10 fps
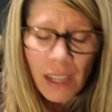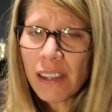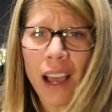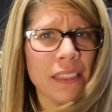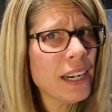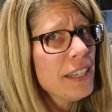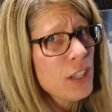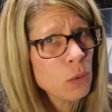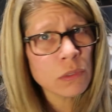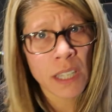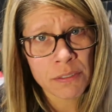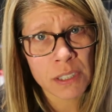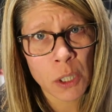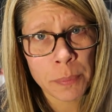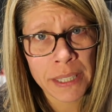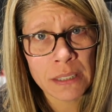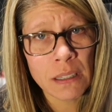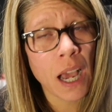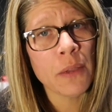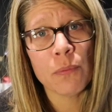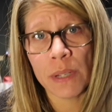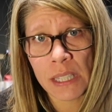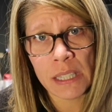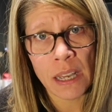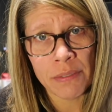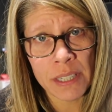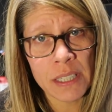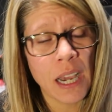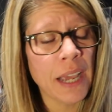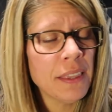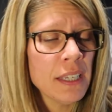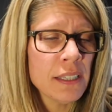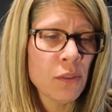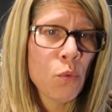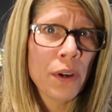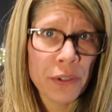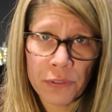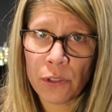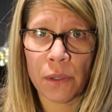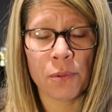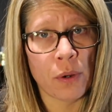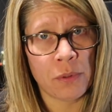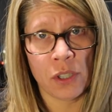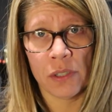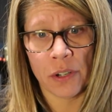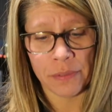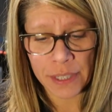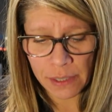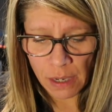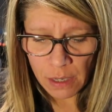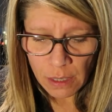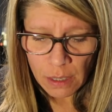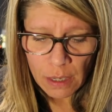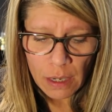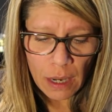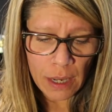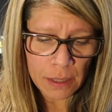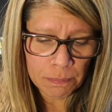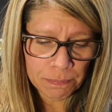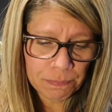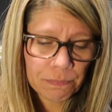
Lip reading: Not that I don't love Globe In, I really love it. I think it's a wonderful subscription service. I